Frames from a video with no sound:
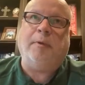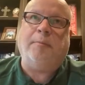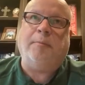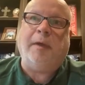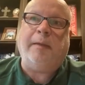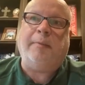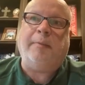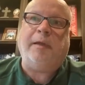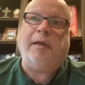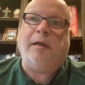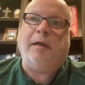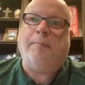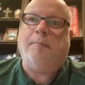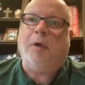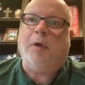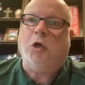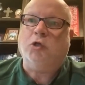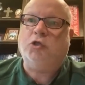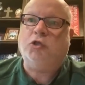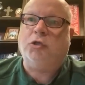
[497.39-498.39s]
but maybe an
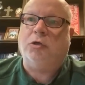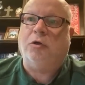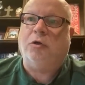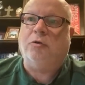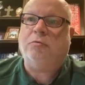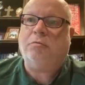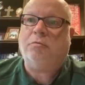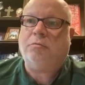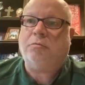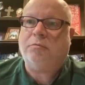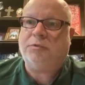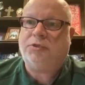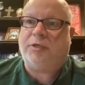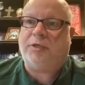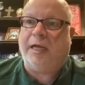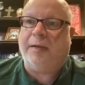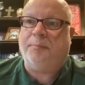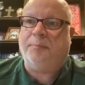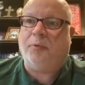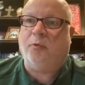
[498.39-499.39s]
emotional
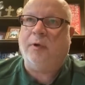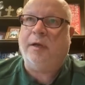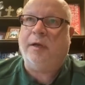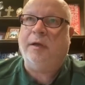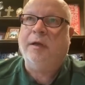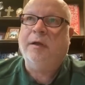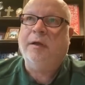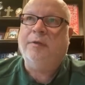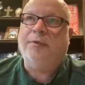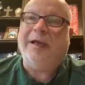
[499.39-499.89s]
standpoint,